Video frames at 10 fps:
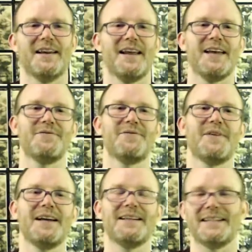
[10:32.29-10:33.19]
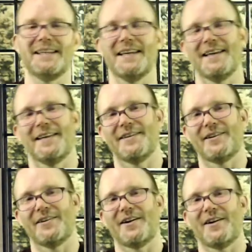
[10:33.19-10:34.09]
And finally,
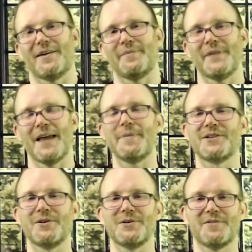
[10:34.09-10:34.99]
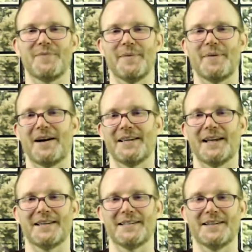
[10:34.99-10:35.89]
there are episodes of my
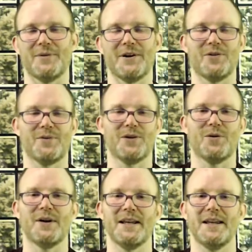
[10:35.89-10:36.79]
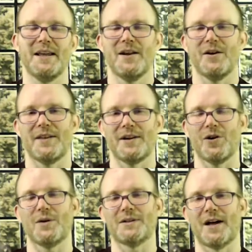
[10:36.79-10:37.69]
podcast that we are recording that
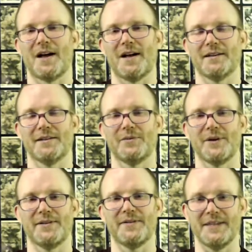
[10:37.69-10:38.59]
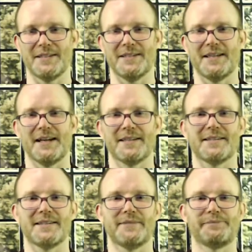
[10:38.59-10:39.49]
go along with these
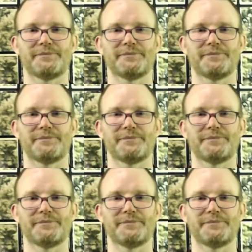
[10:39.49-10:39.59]
texts.